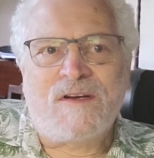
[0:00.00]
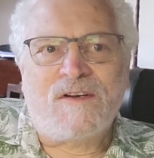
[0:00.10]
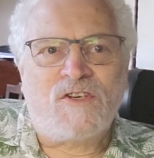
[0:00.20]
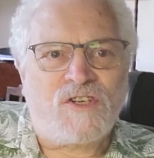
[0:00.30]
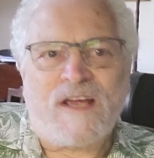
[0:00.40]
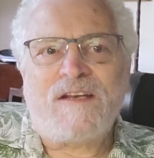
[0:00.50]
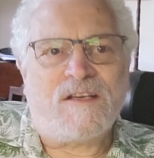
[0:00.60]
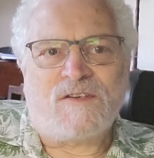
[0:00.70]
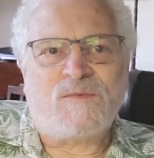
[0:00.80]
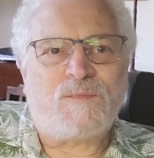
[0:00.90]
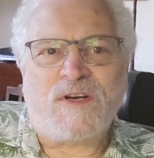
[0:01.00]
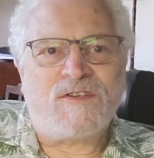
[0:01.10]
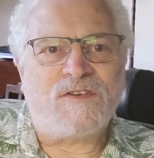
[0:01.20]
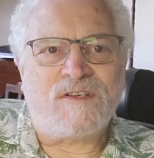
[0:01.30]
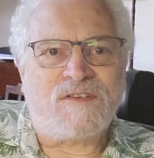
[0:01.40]
shed his
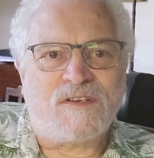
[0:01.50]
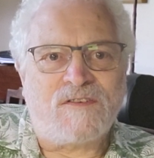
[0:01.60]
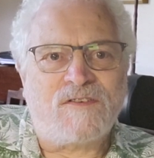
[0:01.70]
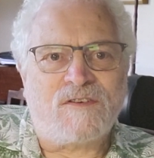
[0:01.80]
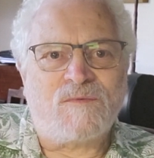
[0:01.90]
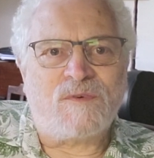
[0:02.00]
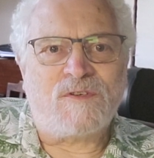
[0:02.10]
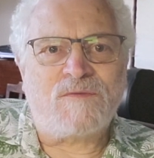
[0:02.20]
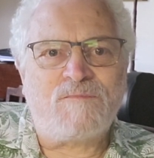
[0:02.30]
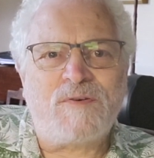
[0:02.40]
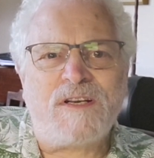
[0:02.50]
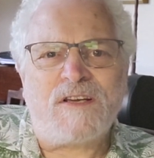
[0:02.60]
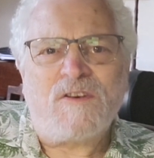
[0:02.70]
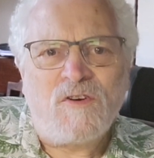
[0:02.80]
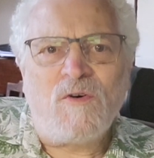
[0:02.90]
prejudices and was pretty
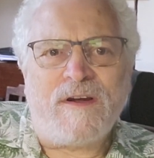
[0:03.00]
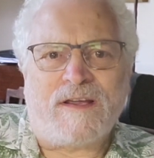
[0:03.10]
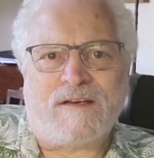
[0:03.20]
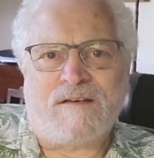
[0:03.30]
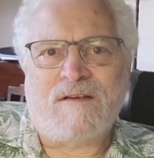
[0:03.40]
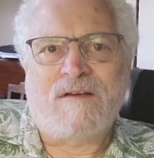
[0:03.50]
annoyed